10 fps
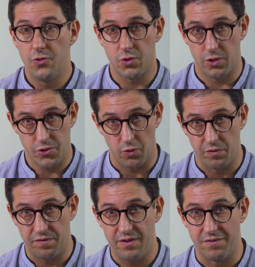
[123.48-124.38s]
to control
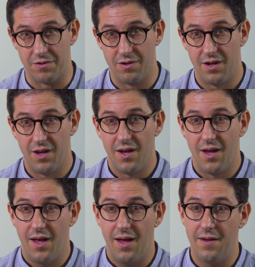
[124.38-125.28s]
the fever,
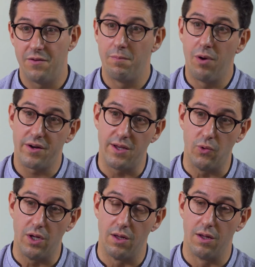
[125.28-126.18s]
and the body
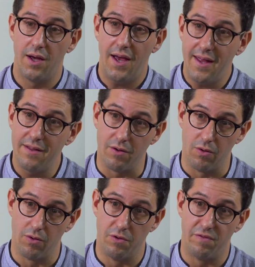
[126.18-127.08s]
will
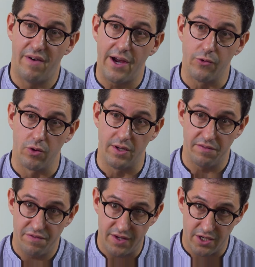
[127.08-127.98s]
handle the viral
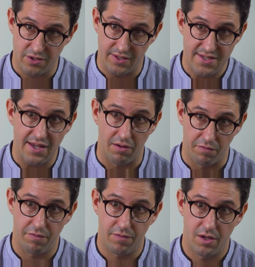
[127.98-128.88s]
infection
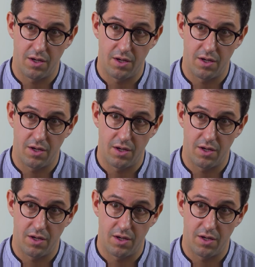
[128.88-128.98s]
itself.